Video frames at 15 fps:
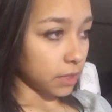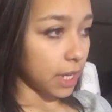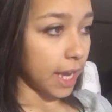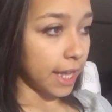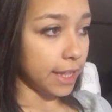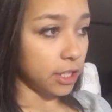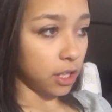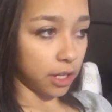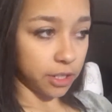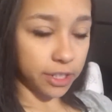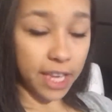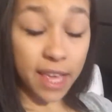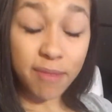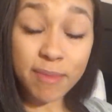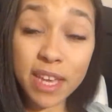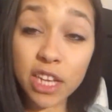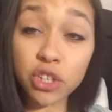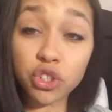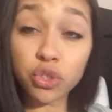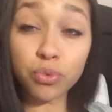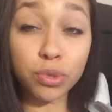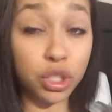And the doctor came
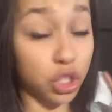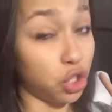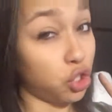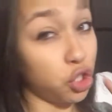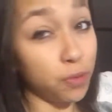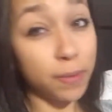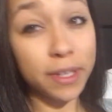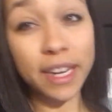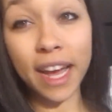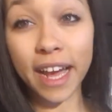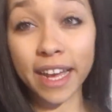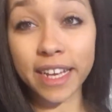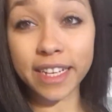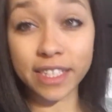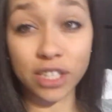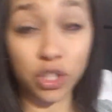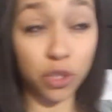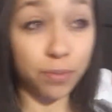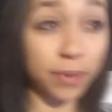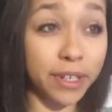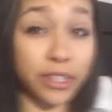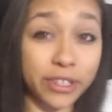in, was super nice,
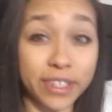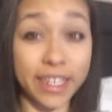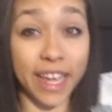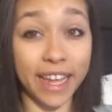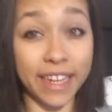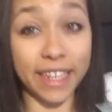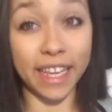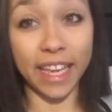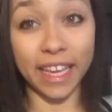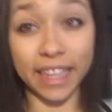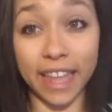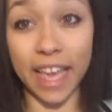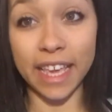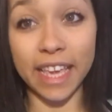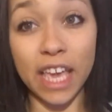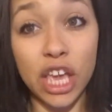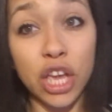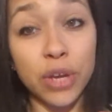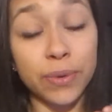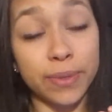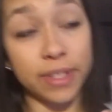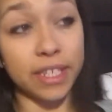super understanding, like,
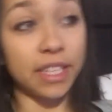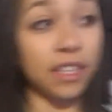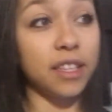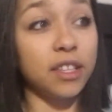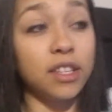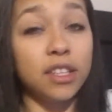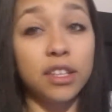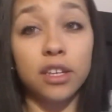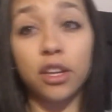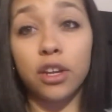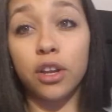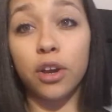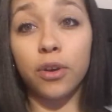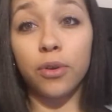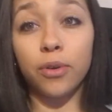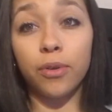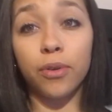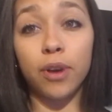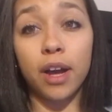was like, you know,